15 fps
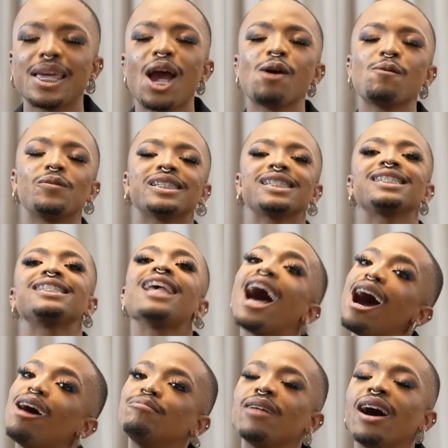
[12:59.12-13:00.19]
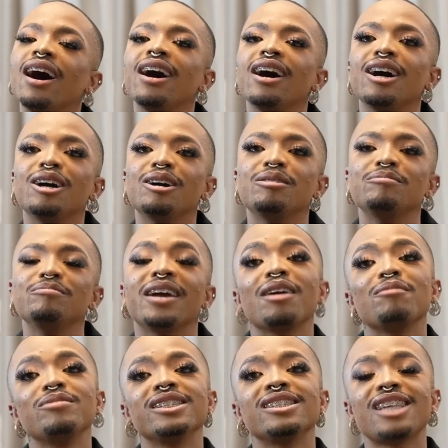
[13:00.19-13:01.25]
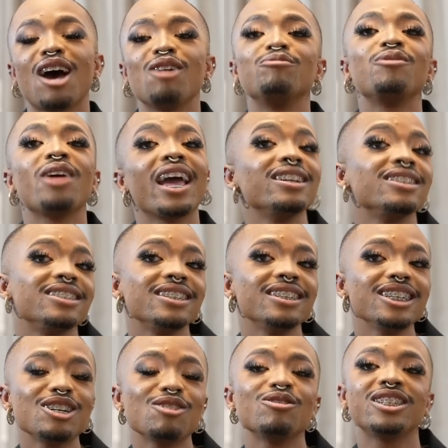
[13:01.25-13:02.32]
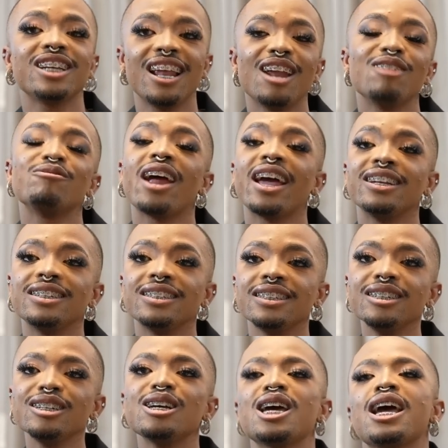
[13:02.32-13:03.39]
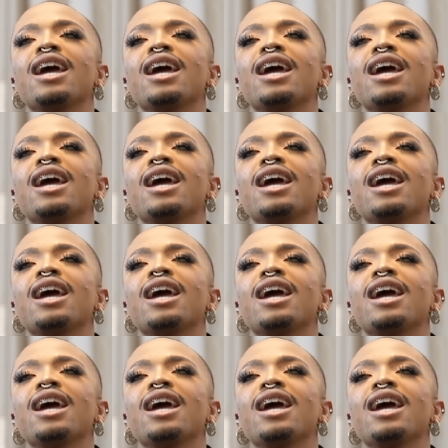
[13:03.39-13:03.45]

Yo, what's up? My name is Randy, Coachella Randy.